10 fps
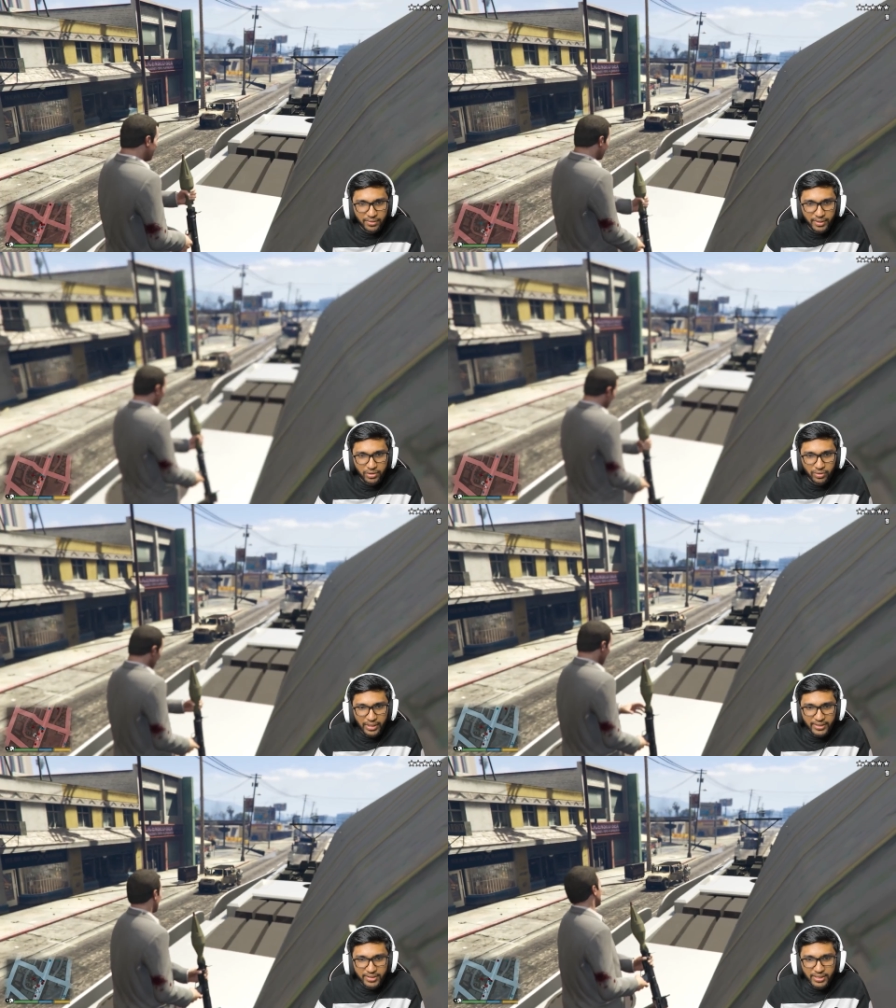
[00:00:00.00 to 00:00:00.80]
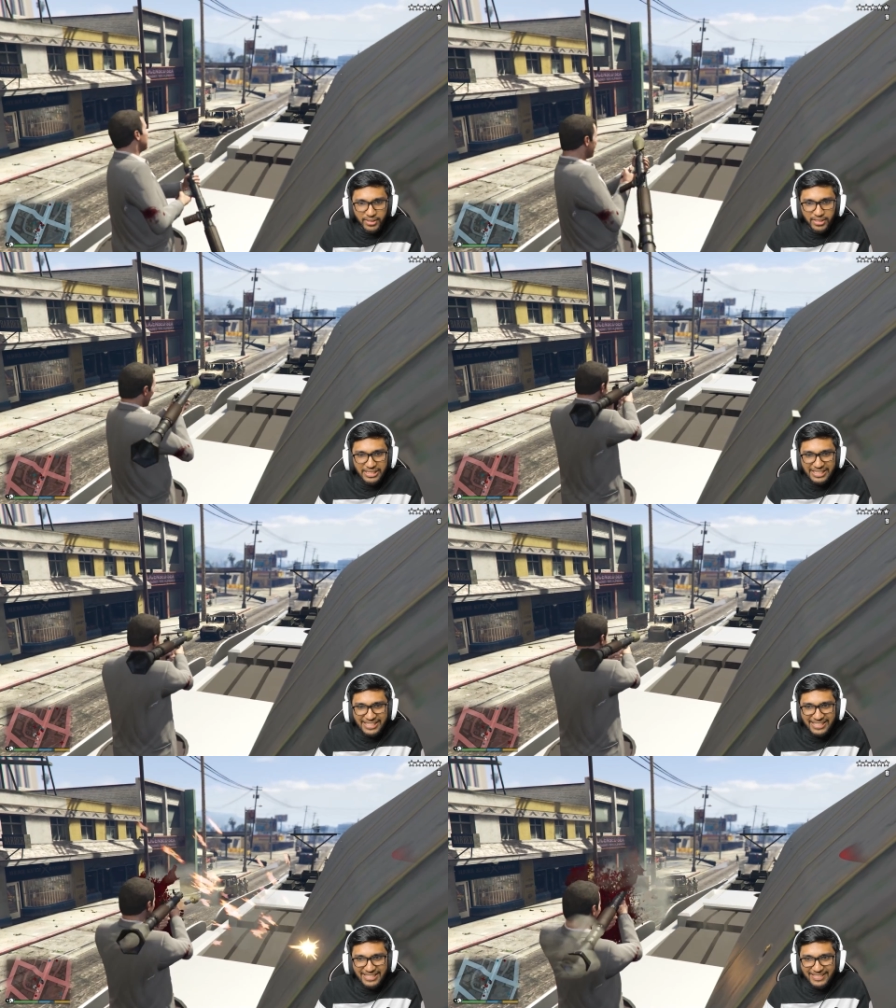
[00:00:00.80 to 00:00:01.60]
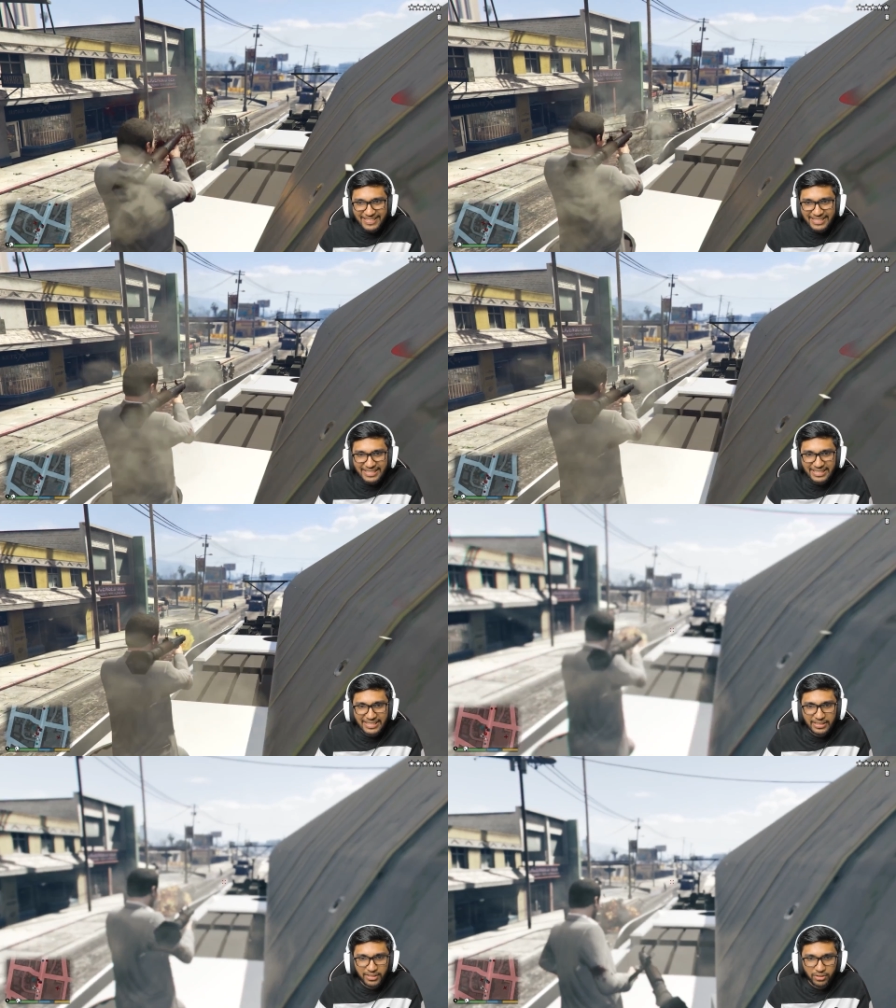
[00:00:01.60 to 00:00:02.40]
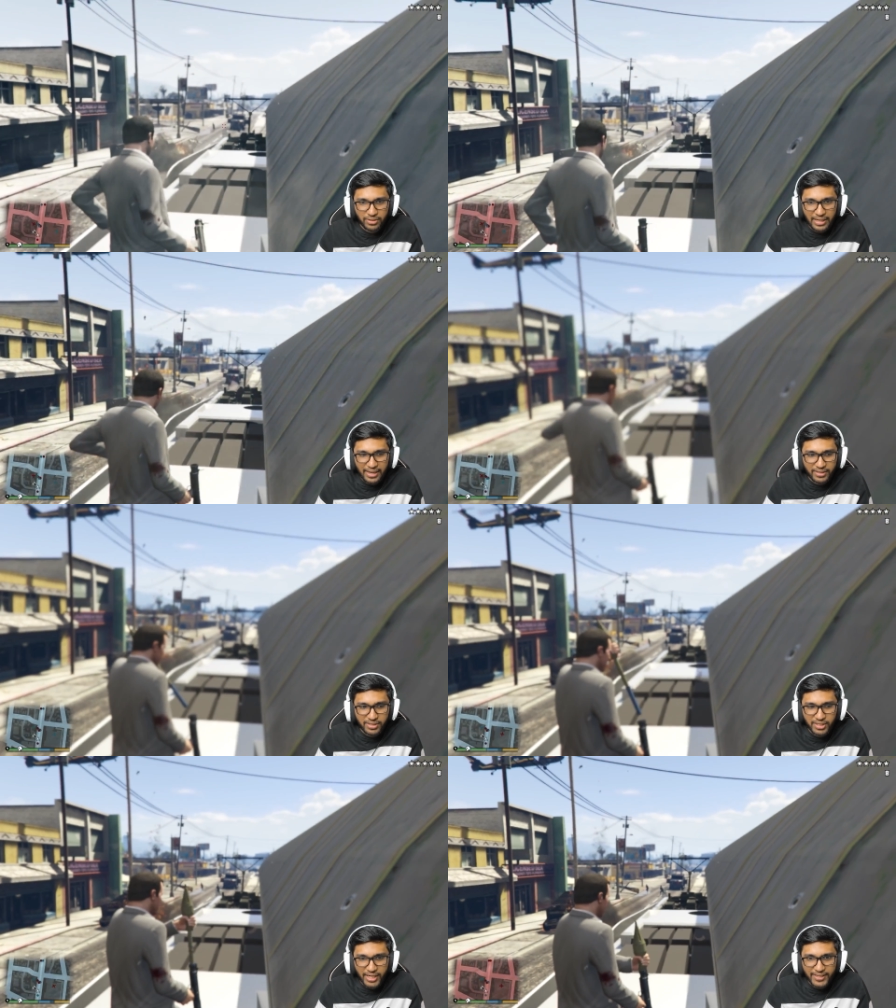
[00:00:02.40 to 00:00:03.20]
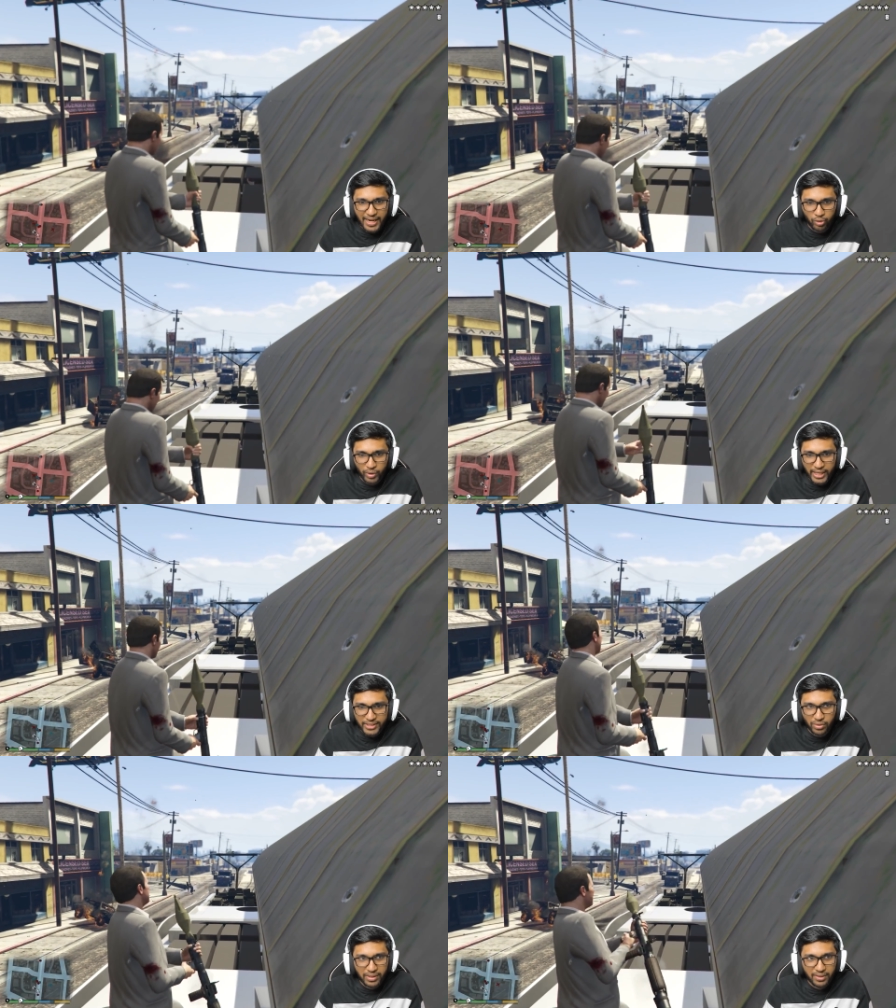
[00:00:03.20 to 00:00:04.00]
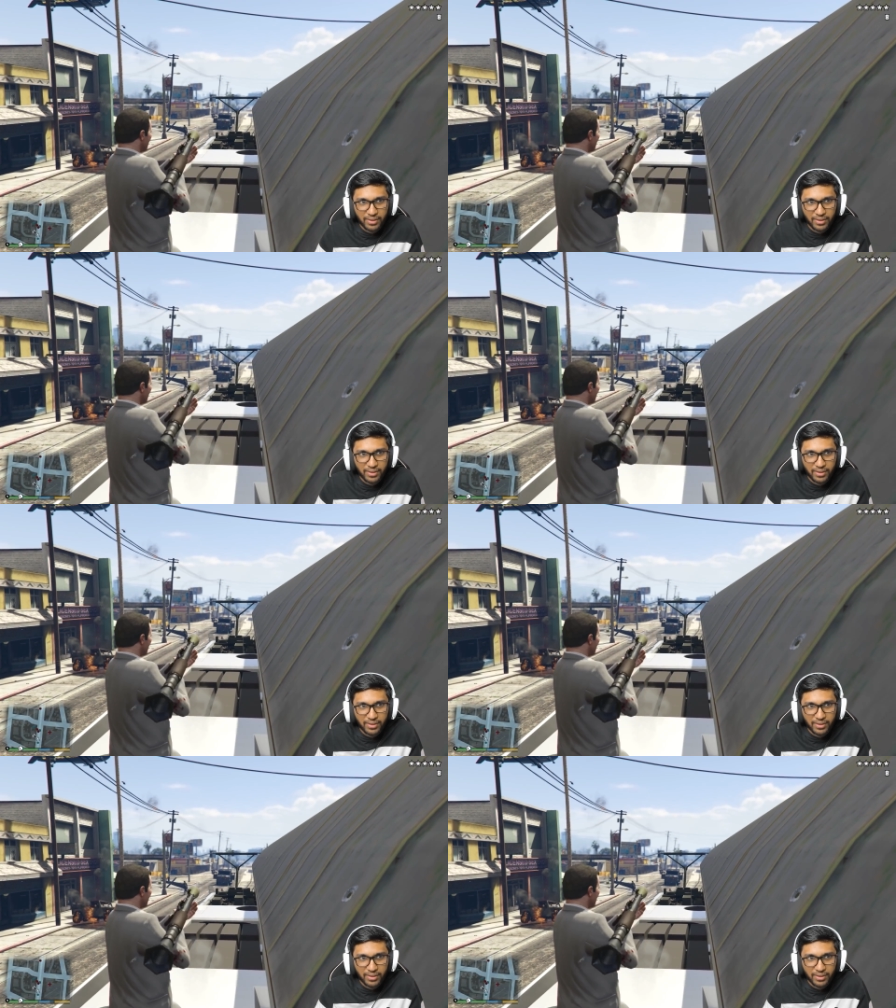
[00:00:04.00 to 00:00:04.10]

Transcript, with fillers: You need to get this guy and you need to get, get that one as well.